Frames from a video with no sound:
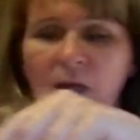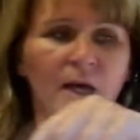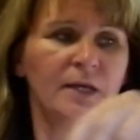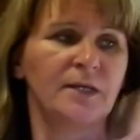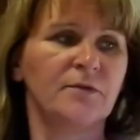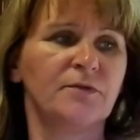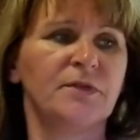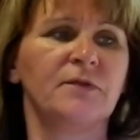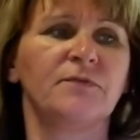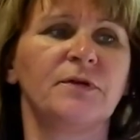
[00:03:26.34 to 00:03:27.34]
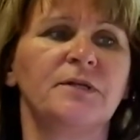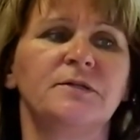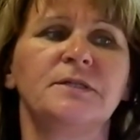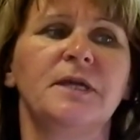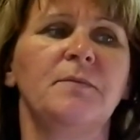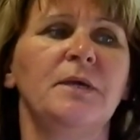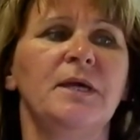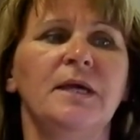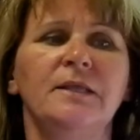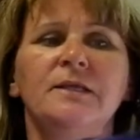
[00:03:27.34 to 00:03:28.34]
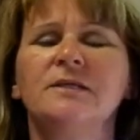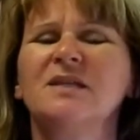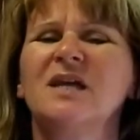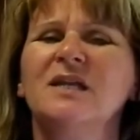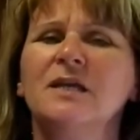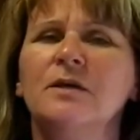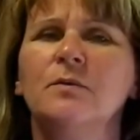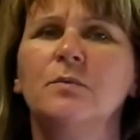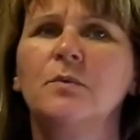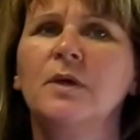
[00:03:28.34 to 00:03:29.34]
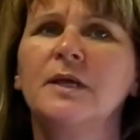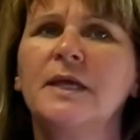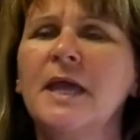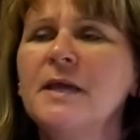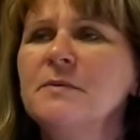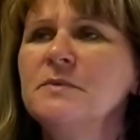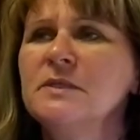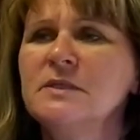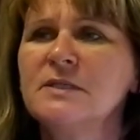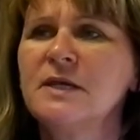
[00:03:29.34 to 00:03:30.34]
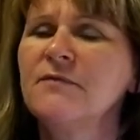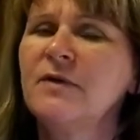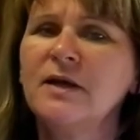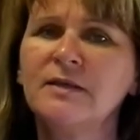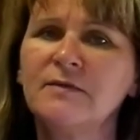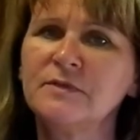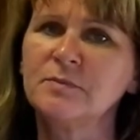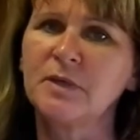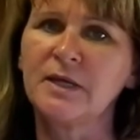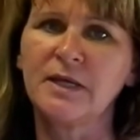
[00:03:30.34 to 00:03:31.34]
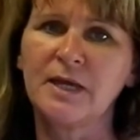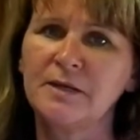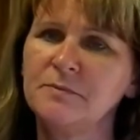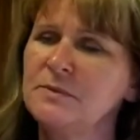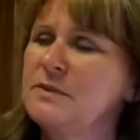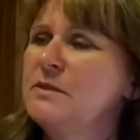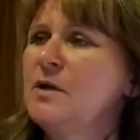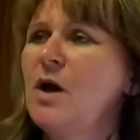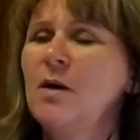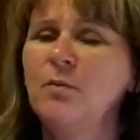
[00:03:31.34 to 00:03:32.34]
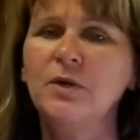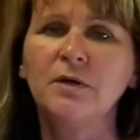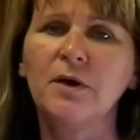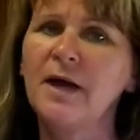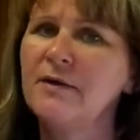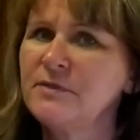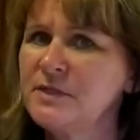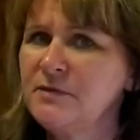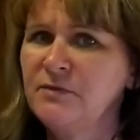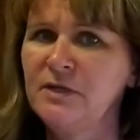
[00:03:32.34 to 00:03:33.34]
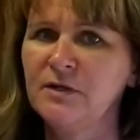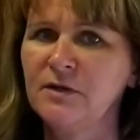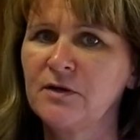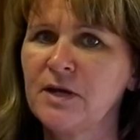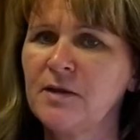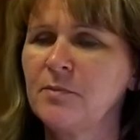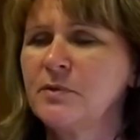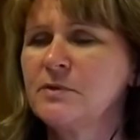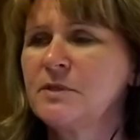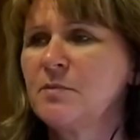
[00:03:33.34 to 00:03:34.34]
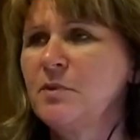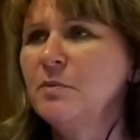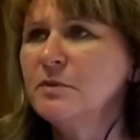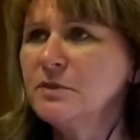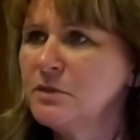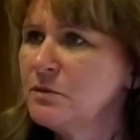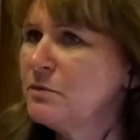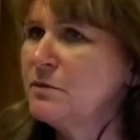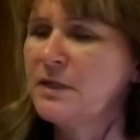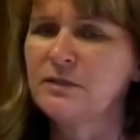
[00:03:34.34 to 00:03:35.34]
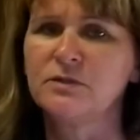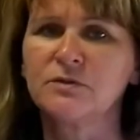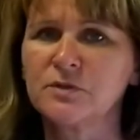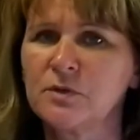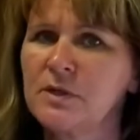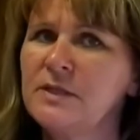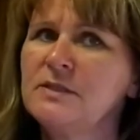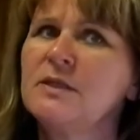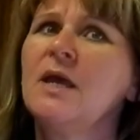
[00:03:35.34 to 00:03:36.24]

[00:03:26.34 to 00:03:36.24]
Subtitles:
Another thing for entertainment, and this kind of games and stuff, I love to play games. We don't have a TV in our camper. Some people do. That's your choice.